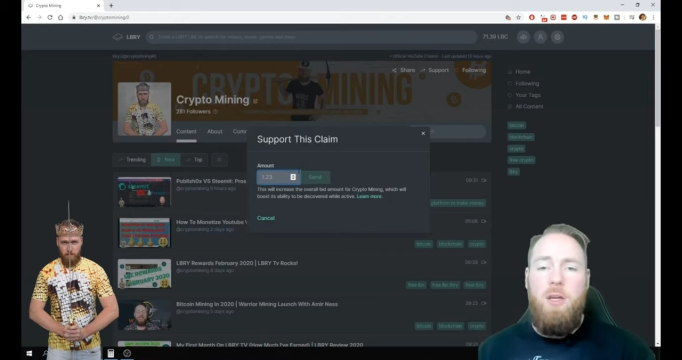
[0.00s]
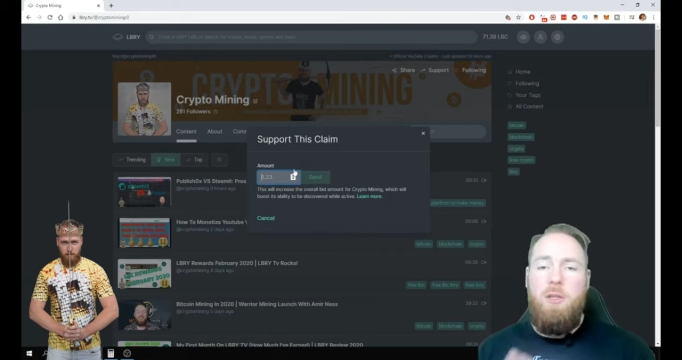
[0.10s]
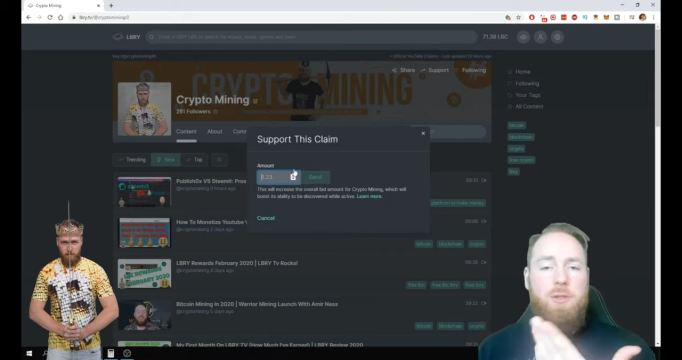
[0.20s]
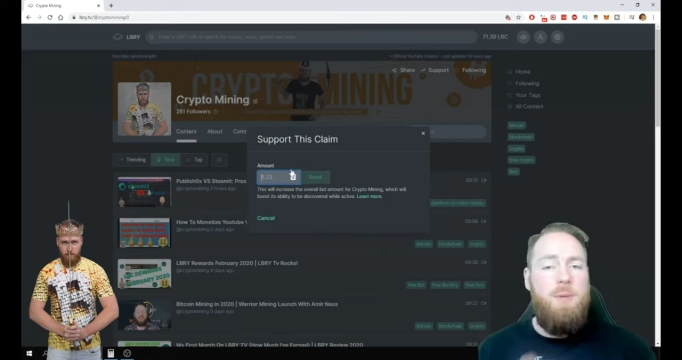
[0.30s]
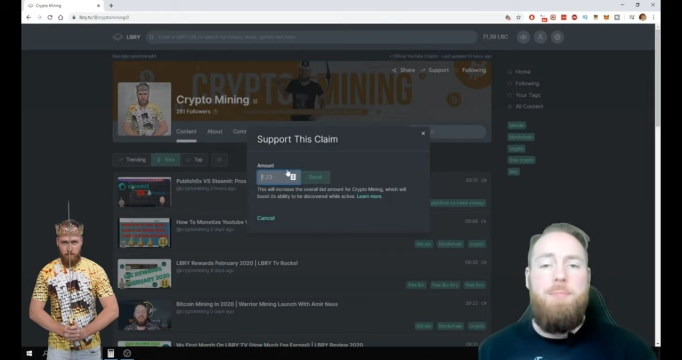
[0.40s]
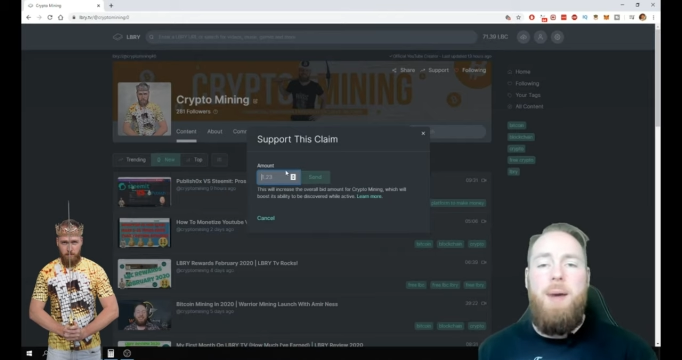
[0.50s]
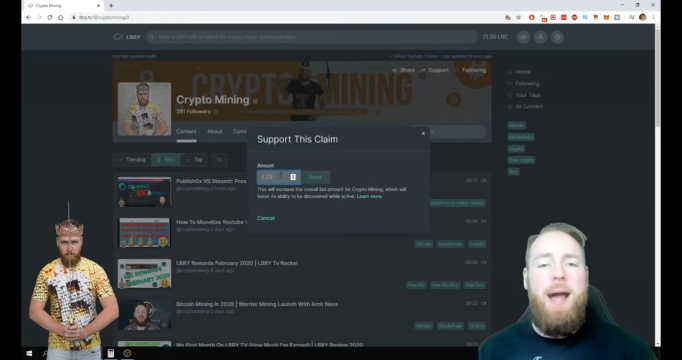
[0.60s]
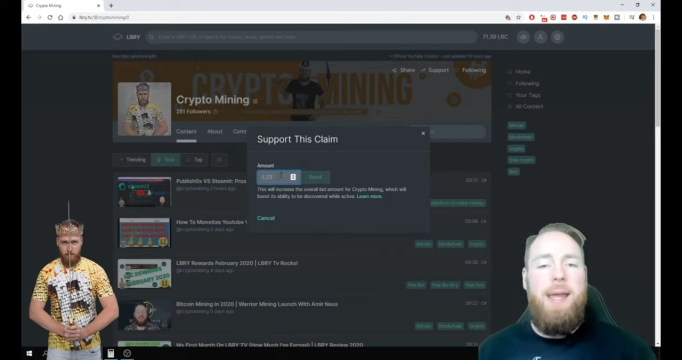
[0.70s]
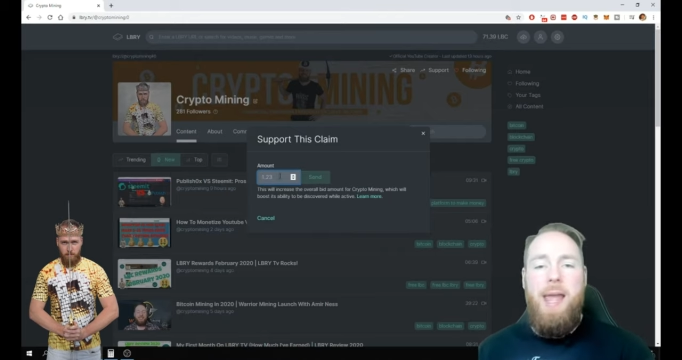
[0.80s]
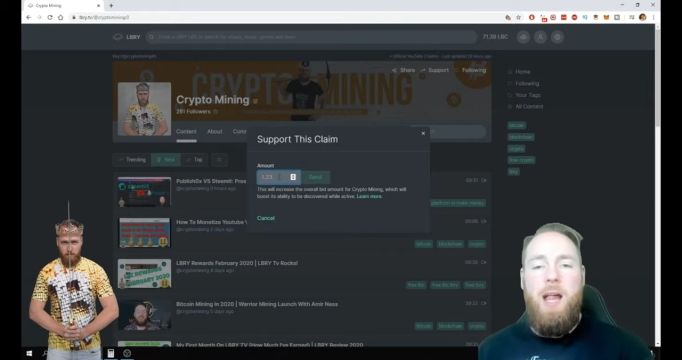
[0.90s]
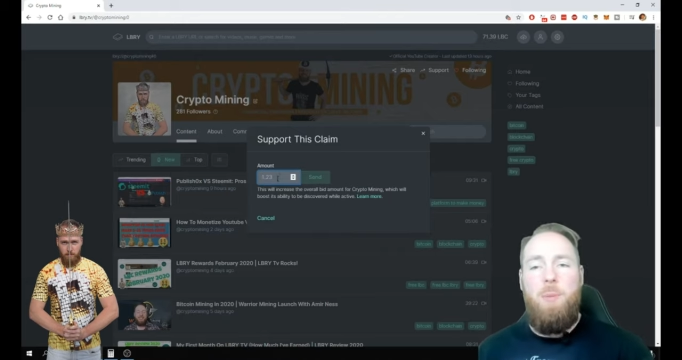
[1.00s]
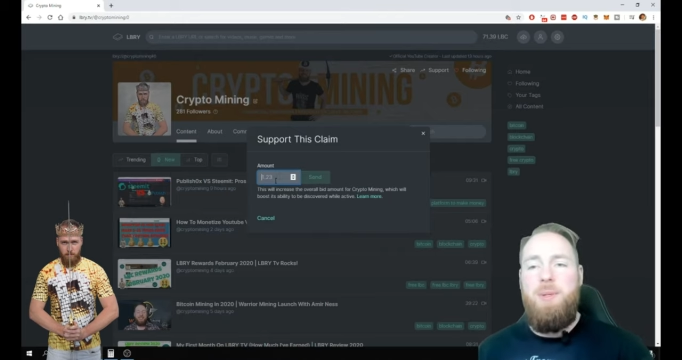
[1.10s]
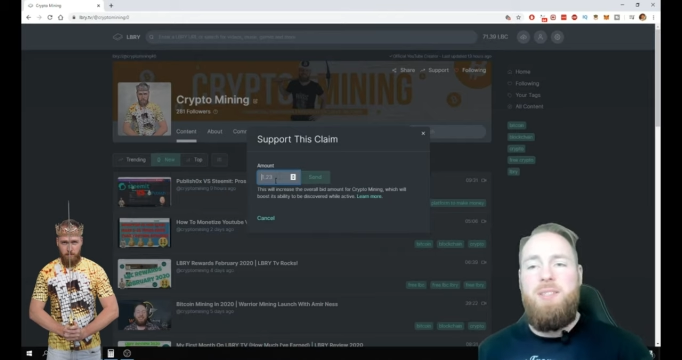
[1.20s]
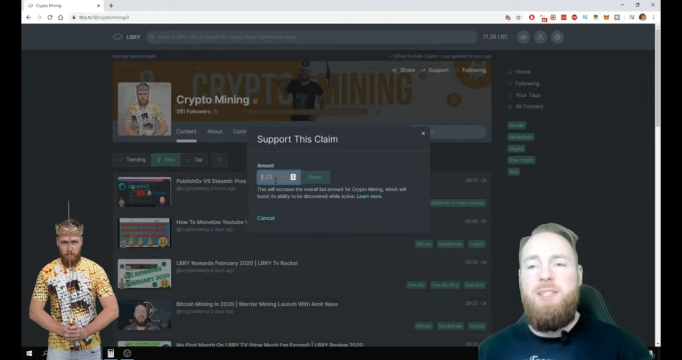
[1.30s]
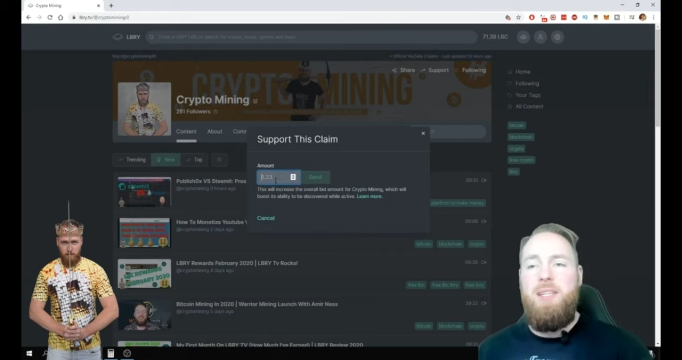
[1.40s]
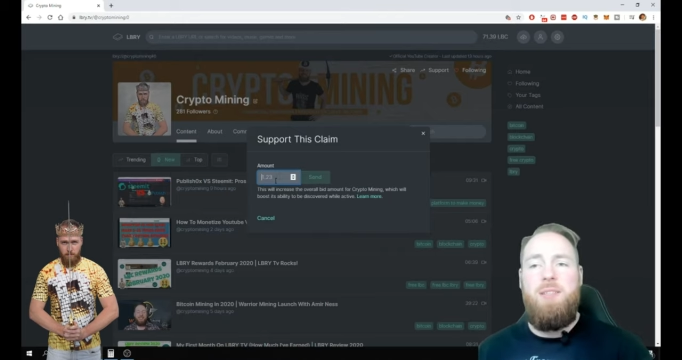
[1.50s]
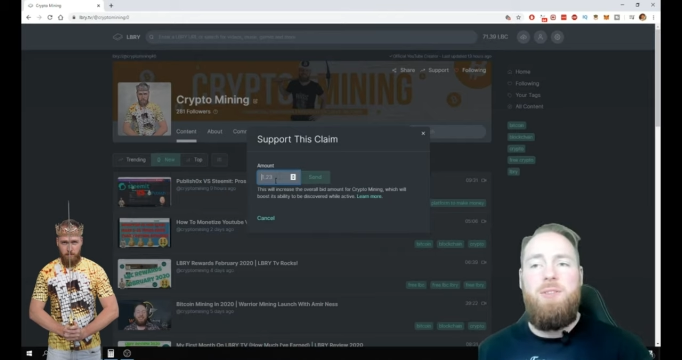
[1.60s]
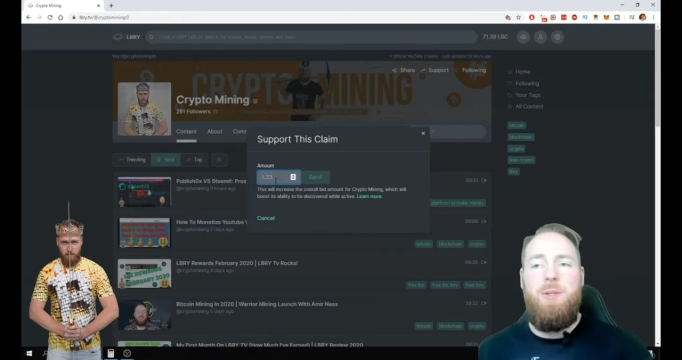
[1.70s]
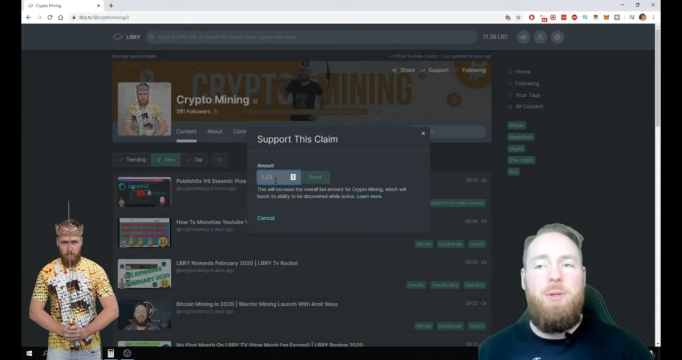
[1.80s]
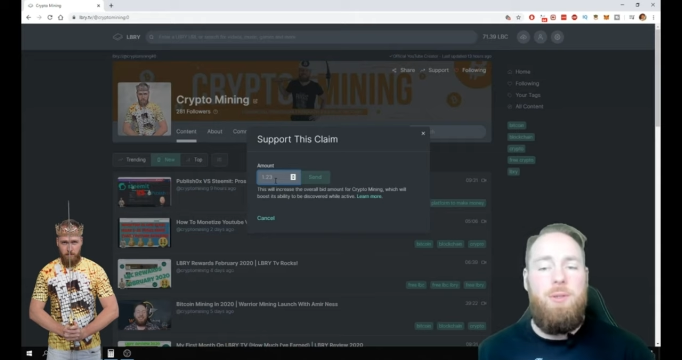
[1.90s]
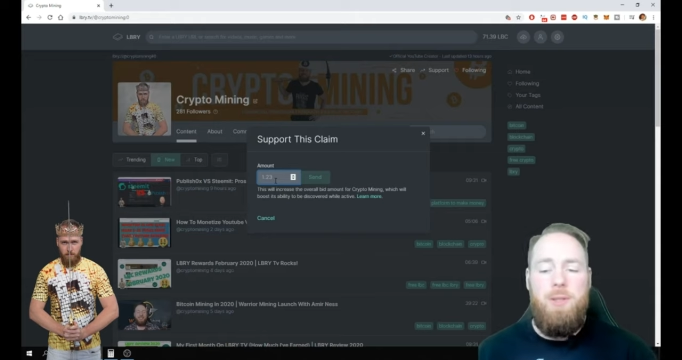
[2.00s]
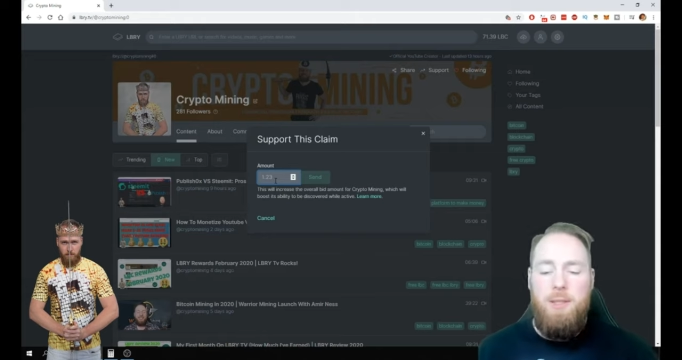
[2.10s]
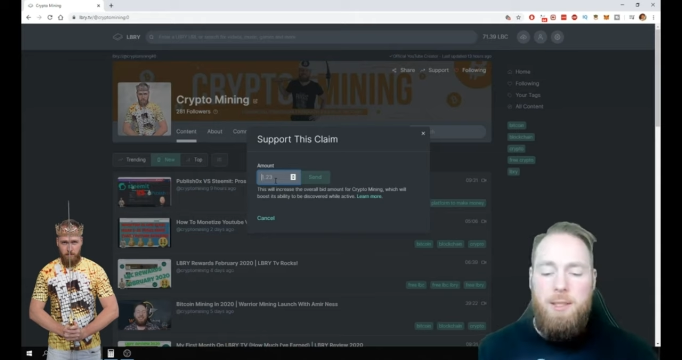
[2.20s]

You can buy LBC. So